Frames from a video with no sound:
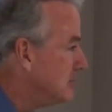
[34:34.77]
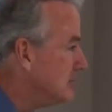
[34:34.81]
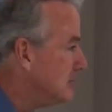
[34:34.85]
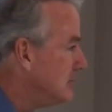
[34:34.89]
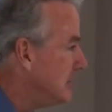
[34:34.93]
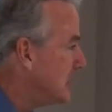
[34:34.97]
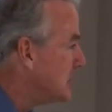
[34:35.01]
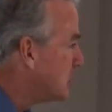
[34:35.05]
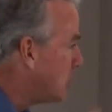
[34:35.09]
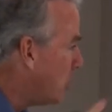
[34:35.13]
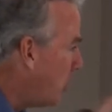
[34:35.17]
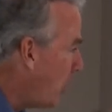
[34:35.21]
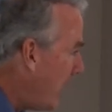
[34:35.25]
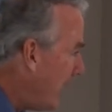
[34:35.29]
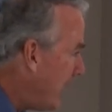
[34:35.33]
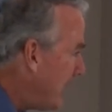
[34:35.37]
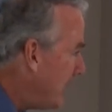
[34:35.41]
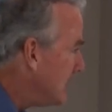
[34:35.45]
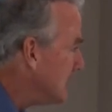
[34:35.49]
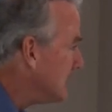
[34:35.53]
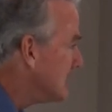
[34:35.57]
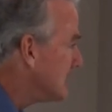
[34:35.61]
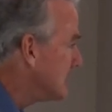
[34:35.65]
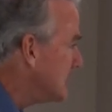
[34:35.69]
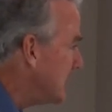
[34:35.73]
It's
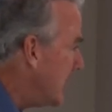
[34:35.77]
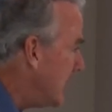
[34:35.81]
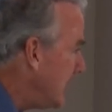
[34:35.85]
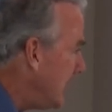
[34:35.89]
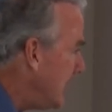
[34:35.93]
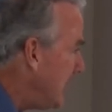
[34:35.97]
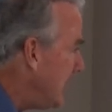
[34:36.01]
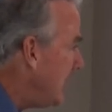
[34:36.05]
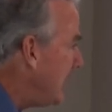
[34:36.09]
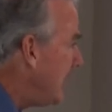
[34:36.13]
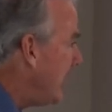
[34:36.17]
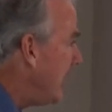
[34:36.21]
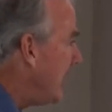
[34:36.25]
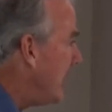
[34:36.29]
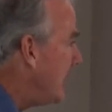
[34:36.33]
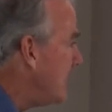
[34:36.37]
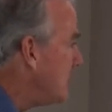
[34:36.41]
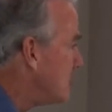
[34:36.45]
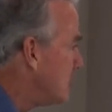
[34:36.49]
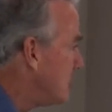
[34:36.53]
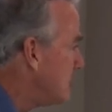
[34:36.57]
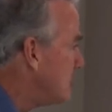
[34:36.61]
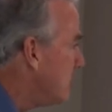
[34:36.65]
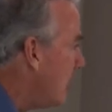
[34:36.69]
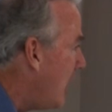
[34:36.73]
quiet, sunny,
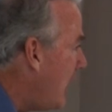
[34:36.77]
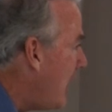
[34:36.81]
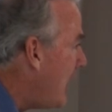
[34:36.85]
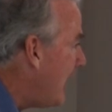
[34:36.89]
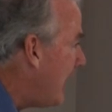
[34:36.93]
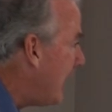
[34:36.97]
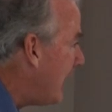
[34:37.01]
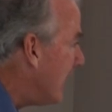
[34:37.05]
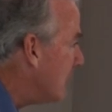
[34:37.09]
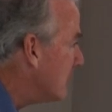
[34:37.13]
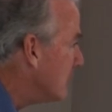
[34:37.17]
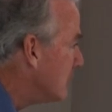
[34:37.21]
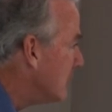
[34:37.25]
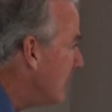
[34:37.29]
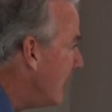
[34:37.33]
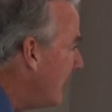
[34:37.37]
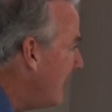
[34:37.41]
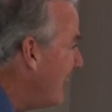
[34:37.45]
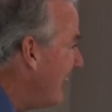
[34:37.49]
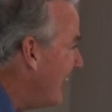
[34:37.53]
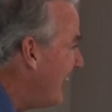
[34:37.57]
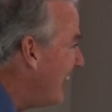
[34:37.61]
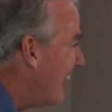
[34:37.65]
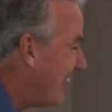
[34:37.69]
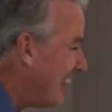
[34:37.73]
and dry.
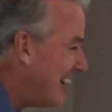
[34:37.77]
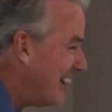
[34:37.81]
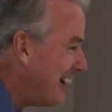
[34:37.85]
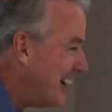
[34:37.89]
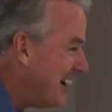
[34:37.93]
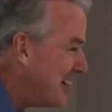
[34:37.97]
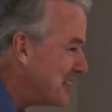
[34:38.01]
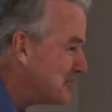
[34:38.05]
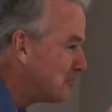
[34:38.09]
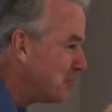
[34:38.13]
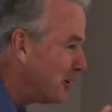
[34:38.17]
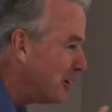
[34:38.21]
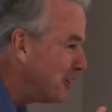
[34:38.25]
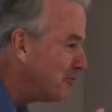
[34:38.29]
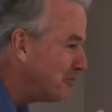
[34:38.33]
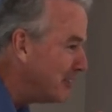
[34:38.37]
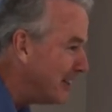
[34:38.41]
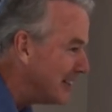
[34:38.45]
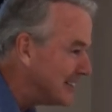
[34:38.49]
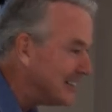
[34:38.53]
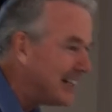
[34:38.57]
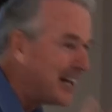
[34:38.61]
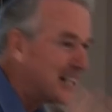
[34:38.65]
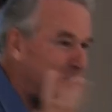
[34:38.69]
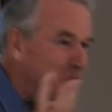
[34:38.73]
It's
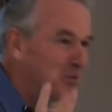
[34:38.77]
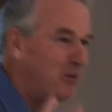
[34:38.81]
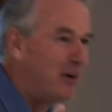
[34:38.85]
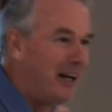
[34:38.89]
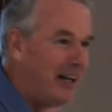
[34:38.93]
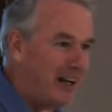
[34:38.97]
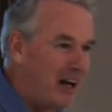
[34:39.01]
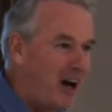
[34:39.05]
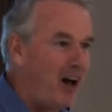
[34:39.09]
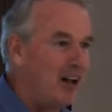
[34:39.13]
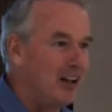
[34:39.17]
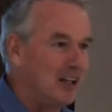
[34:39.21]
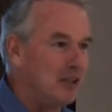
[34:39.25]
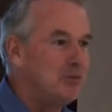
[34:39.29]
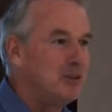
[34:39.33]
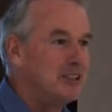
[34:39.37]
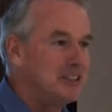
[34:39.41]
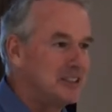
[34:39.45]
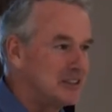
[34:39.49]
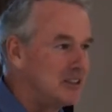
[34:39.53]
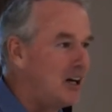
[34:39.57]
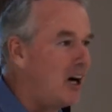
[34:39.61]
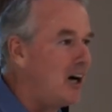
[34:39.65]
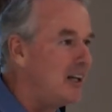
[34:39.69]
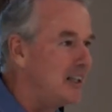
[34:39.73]
perfect. That's why Hollywood
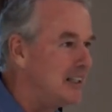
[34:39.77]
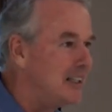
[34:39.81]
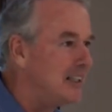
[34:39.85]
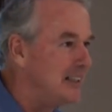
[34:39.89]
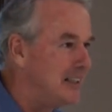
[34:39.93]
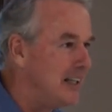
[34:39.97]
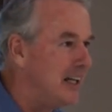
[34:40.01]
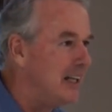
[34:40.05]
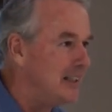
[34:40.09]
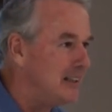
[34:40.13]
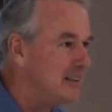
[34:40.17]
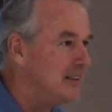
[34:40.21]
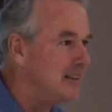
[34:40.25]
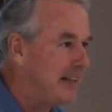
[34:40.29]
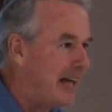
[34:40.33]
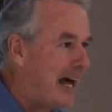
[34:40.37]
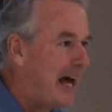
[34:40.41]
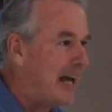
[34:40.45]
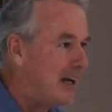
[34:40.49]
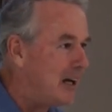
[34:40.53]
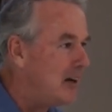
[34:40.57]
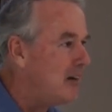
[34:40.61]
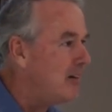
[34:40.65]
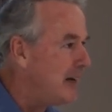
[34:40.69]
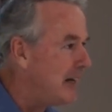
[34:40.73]
started in, in
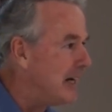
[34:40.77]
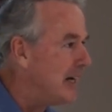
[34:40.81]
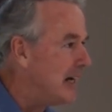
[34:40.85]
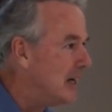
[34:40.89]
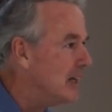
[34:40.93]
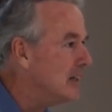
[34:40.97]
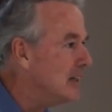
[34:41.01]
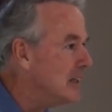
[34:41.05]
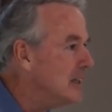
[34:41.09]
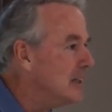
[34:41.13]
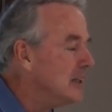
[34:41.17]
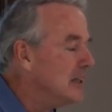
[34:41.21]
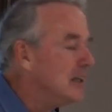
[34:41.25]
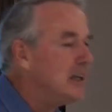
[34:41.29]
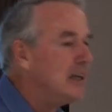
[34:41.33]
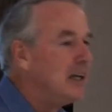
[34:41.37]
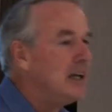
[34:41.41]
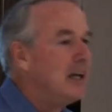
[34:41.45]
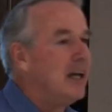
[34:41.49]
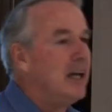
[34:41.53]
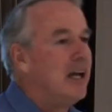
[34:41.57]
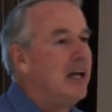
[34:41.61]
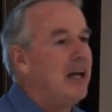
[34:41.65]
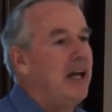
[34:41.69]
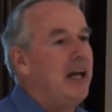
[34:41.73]
that area.
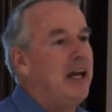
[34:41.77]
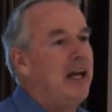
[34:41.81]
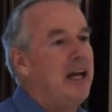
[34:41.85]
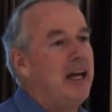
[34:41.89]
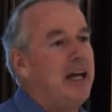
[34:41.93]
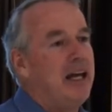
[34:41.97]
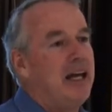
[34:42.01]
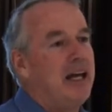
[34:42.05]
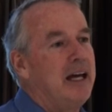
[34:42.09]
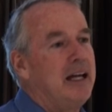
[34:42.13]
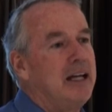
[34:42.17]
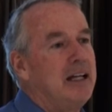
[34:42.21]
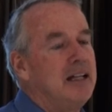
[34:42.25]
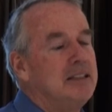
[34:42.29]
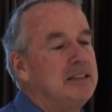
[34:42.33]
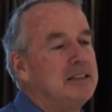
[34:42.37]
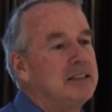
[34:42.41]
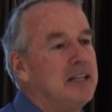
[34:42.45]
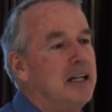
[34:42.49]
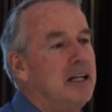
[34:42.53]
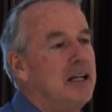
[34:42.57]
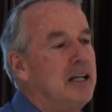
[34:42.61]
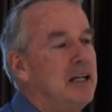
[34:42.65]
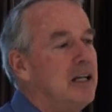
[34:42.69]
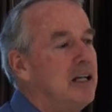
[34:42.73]
And
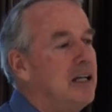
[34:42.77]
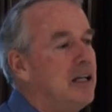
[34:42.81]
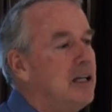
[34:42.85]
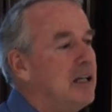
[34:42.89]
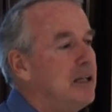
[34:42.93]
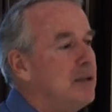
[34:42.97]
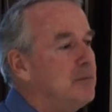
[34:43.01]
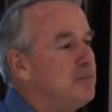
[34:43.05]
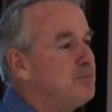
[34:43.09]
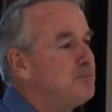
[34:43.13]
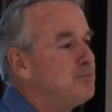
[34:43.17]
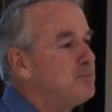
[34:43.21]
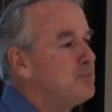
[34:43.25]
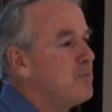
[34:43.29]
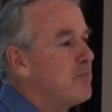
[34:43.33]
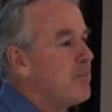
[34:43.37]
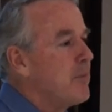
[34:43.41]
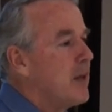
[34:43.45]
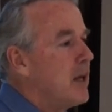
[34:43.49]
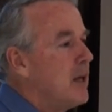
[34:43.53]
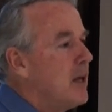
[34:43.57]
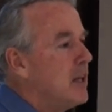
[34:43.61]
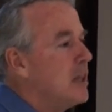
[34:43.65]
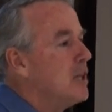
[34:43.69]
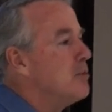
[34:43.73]
um,
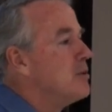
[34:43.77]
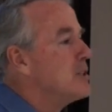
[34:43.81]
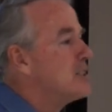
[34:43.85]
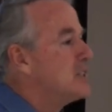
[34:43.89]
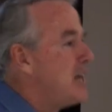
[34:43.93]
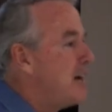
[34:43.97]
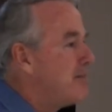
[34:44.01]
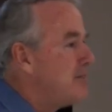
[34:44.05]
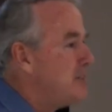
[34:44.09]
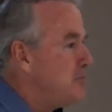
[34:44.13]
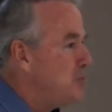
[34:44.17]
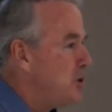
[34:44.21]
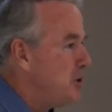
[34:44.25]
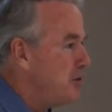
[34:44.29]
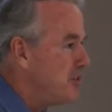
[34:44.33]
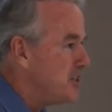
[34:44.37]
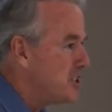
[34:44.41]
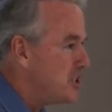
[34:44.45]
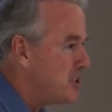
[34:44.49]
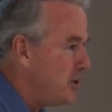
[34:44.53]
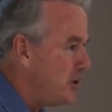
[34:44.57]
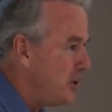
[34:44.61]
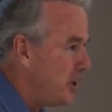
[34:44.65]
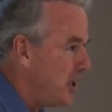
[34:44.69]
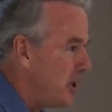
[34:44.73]
there were seven movie
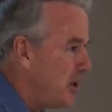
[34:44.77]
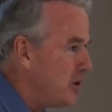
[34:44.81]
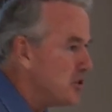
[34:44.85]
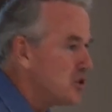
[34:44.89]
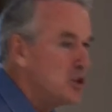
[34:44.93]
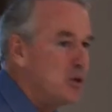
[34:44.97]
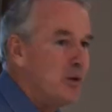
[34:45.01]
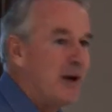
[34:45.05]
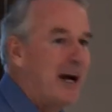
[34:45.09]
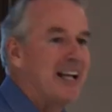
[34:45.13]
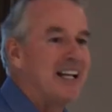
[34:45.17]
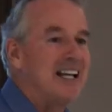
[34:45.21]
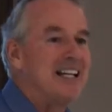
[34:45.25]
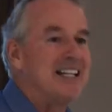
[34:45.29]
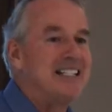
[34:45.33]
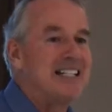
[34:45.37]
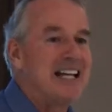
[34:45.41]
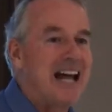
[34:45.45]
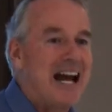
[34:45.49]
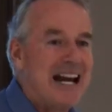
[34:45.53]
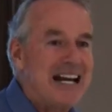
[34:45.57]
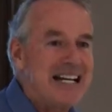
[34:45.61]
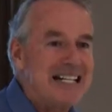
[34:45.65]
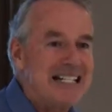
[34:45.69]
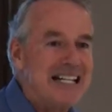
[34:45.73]
studios who had a
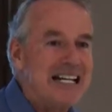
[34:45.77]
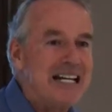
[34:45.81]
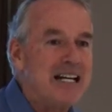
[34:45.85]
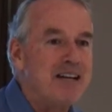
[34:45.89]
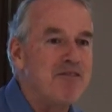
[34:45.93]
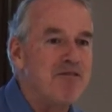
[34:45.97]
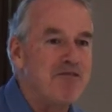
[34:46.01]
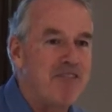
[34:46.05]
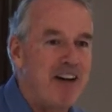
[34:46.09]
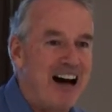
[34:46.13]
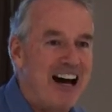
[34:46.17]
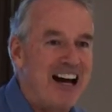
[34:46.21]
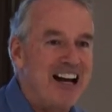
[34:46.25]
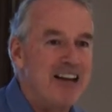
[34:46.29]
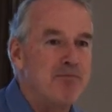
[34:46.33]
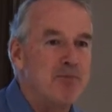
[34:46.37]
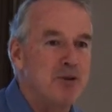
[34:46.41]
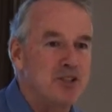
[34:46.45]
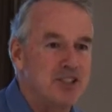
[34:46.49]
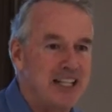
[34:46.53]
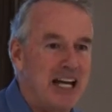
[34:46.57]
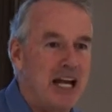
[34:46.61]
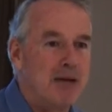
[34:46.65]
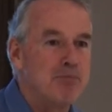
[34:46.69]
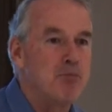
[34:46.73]

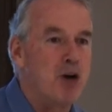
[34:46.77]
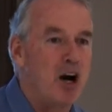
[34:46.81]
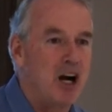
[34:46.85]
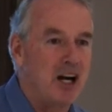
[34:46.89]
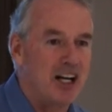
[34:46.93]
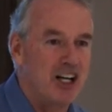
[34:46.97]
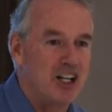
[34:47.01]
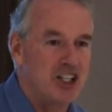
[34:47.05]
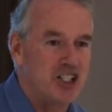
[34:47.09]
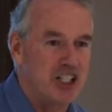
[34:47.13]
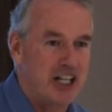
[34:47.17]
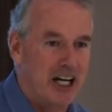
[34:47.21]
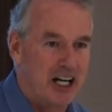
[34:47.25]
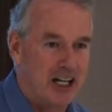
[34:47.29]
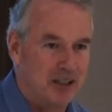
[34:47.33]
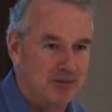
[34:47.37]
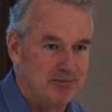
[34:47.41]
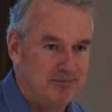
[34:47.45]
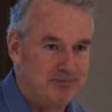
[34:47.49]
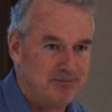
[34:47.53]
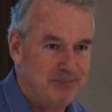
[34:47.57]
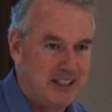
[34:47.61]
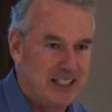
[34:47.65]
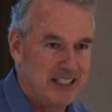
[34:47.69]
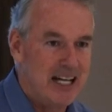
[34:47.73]
95% market share
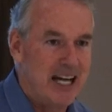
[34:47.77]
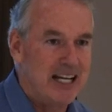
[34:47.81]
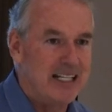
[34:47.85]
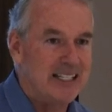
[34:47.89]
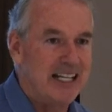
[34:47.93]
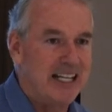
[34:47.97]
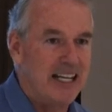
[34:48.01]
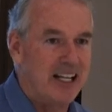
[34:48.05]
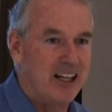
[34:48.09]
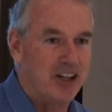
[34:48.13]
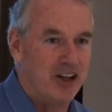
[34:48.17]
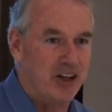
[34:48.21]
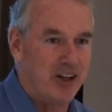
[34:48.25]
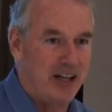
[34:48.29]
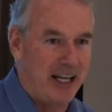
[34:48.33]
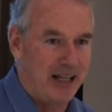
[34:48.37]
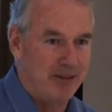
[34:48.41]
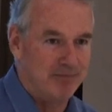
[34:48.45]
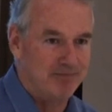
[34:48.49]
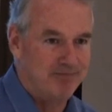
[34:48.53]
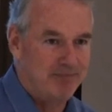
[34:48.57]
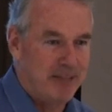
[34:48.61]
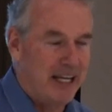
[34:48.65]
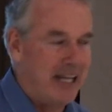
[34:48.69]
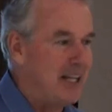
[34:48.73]
in
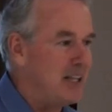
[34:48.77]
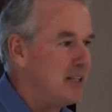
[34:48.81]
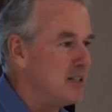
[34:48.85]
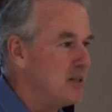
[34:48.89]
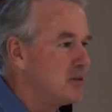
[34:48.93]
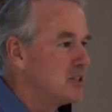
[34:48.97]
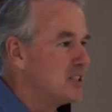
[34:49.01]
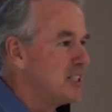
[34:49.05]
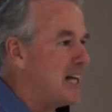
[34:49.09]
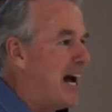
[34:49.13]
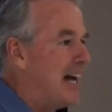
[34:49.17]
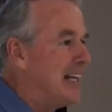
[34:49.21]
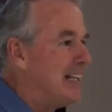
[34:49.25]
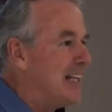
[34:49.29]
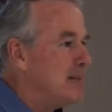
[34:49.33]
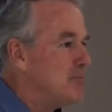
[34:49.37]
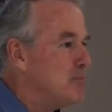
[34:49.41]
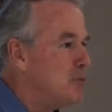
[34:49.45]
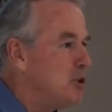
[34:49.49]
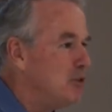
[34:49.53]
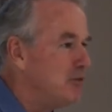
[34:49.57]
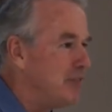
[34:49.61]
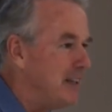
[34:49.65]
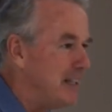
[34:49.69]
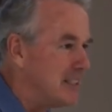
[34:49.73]
1930 in silent
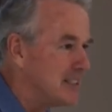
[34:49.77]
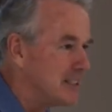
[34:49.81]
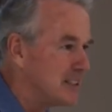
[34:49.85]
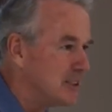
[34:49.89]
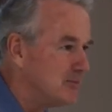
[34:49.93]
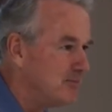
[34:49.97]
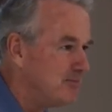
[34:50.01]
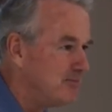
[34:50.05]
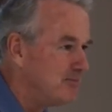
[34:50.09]
movies.